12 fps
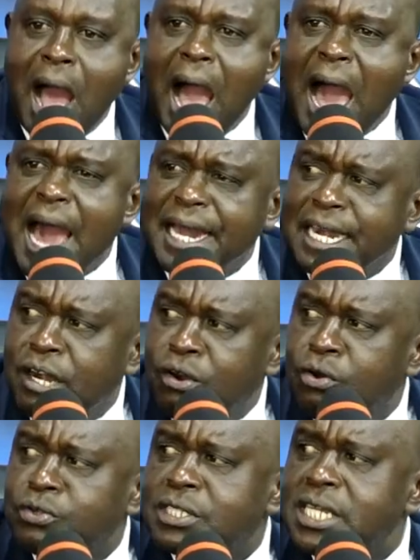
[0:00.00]
are
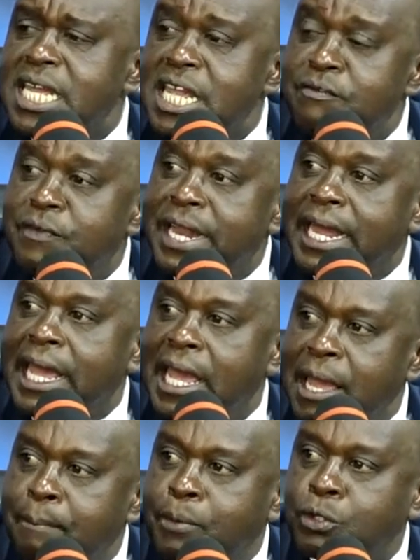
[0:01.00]
not even
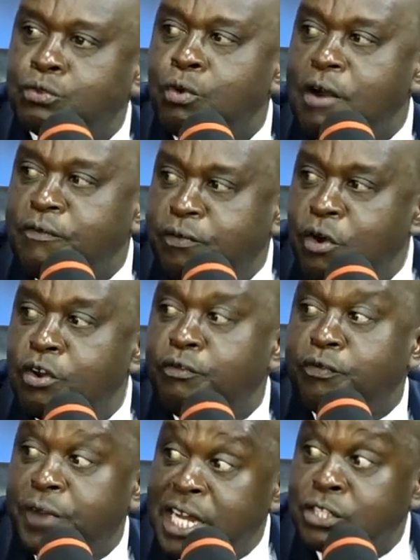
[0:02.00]
able to afford
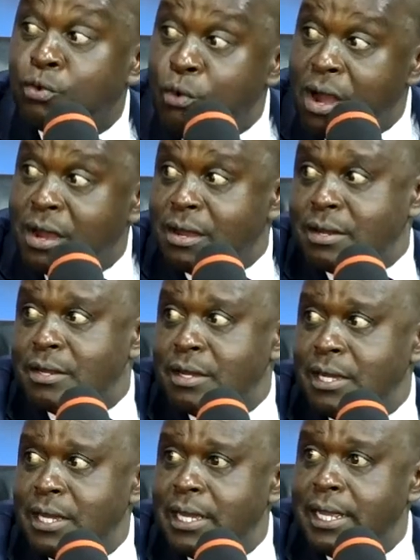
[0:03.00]
fare to work.
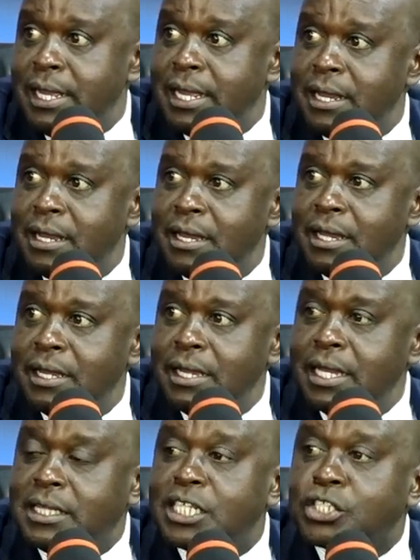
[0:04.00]

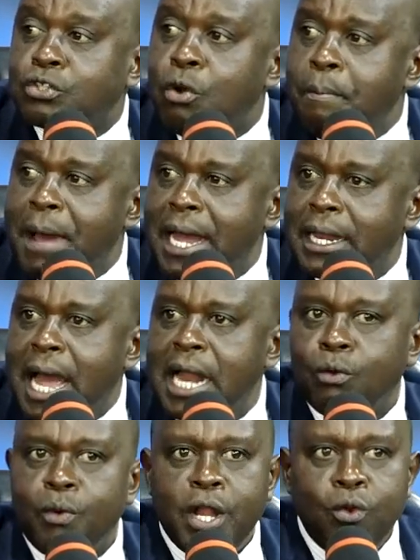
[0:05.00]
It is so bad.
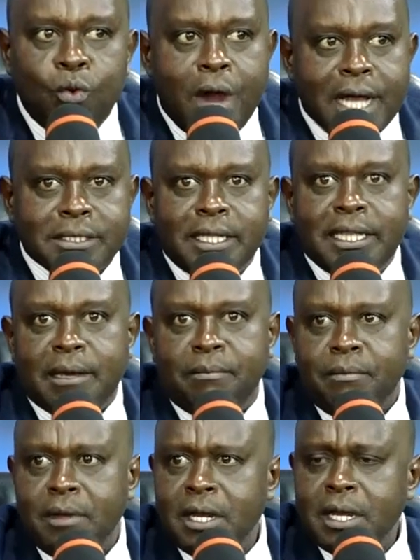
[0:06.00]
And when you ask
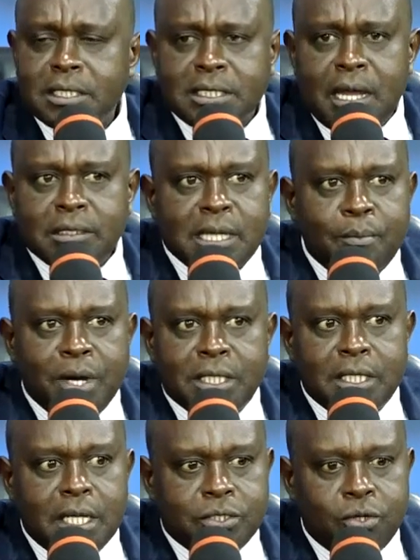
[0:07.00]
them, someone
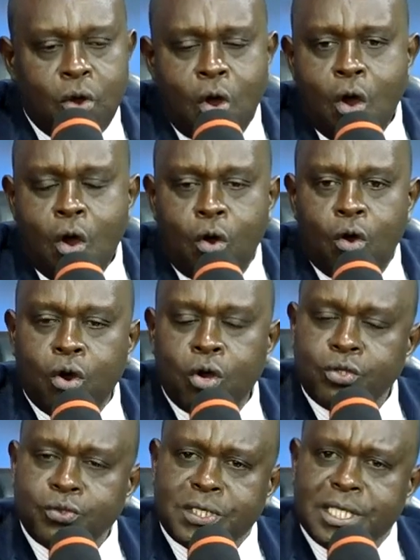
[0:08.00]
tells you, oh,
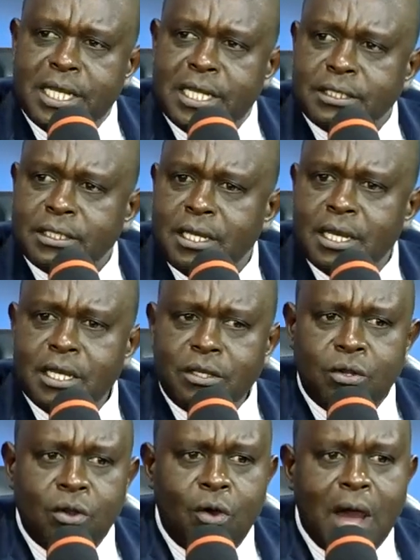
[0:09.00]
you see,
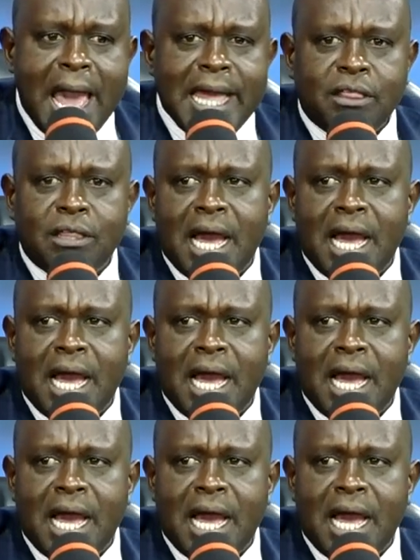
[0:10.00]
you know, I